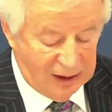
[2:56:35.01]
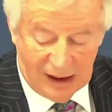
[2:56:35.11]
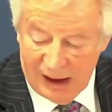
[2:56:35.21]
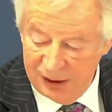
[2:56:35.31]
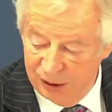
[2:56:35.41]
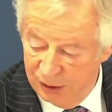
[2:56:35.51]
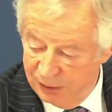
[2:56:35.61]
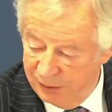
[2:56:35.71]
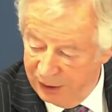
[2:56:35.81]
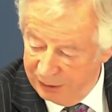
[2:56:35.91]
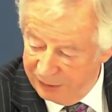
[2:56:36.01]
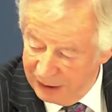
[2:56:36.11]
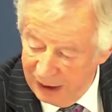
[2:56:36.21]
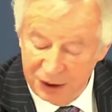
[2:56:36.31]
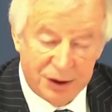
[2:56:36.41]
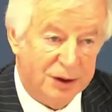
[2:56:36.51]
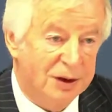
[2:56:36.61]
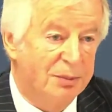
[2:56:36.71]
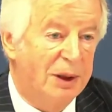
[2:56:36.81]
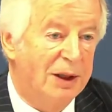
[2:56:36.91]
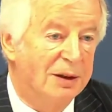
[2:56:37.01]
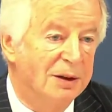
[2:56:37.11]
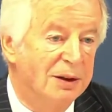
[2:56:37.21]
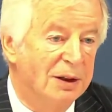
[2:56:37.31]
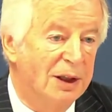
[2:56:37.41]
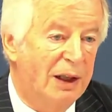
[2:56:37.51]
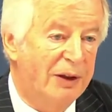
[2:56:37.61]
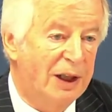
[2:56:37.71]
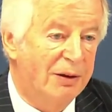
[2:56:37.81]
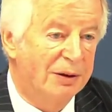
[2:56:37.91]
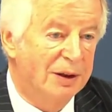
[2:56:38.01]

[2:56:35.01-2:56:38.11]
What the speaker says: annual verifications being carried out?